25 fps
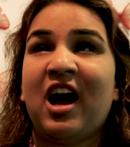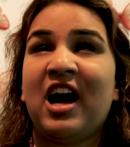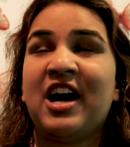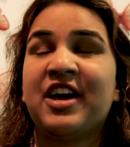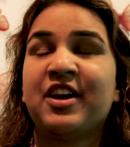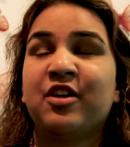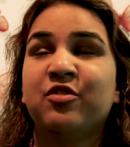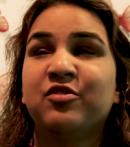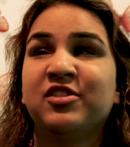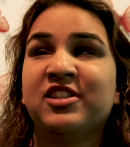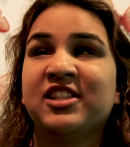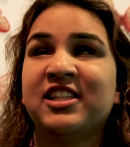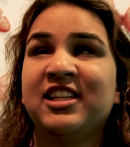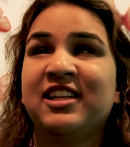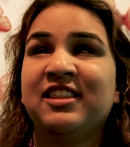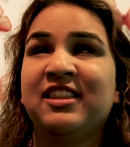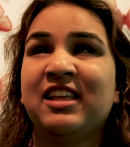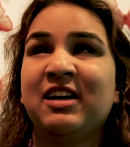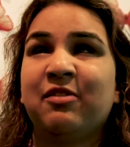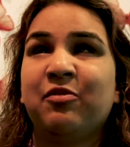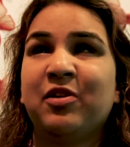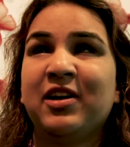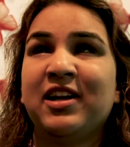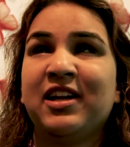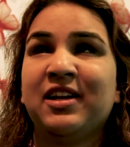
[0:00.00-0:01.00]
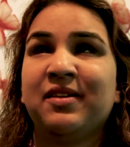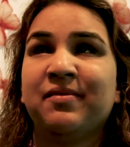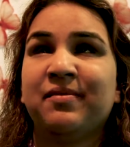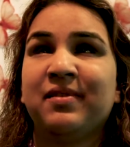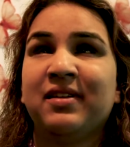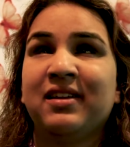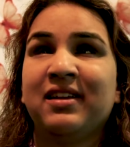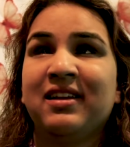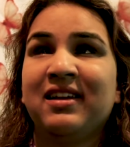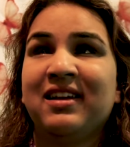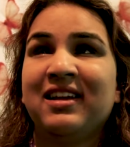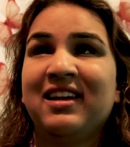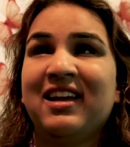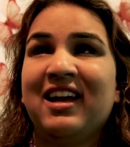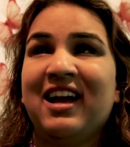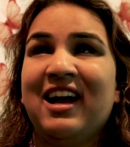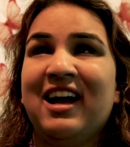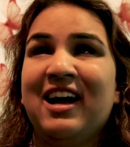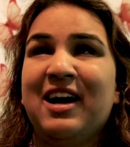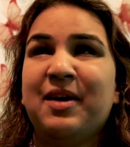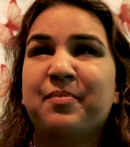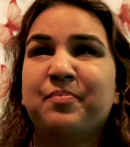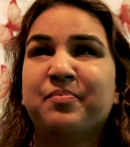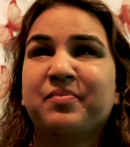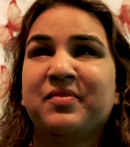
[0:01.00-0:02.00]
I don't see it that way.
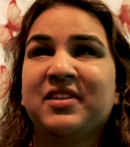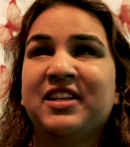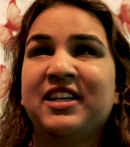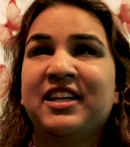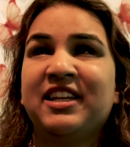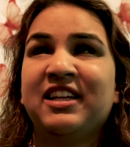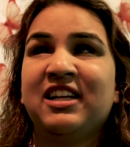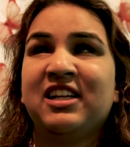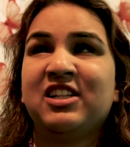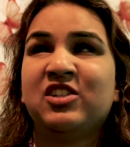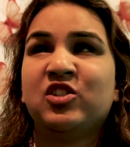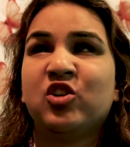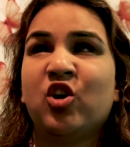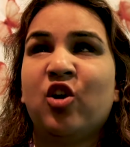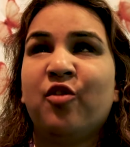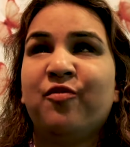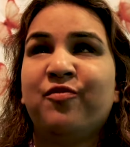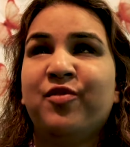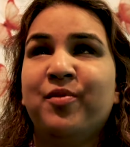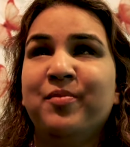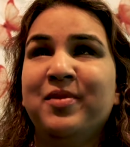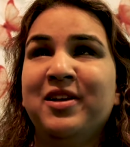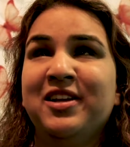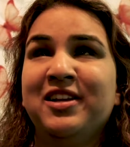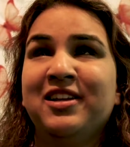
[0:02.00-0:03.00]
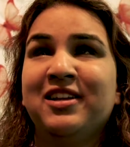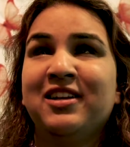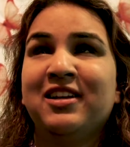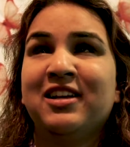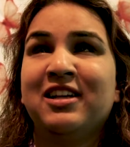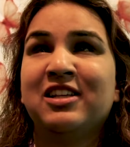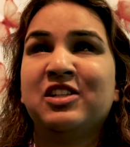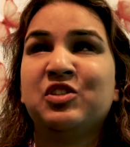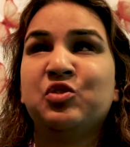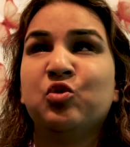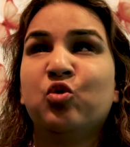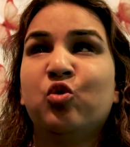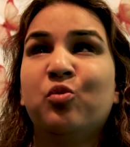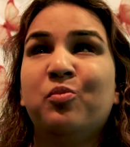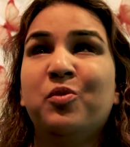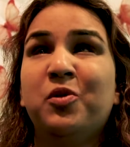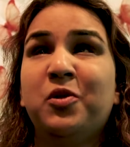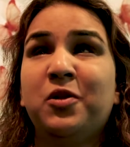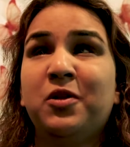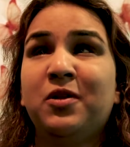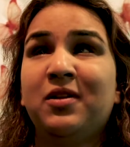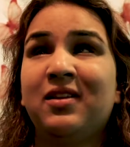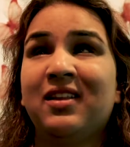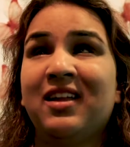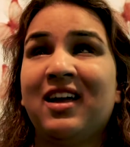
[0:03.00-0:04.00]
Getting a job for me is
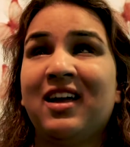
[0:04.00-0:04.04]
normal.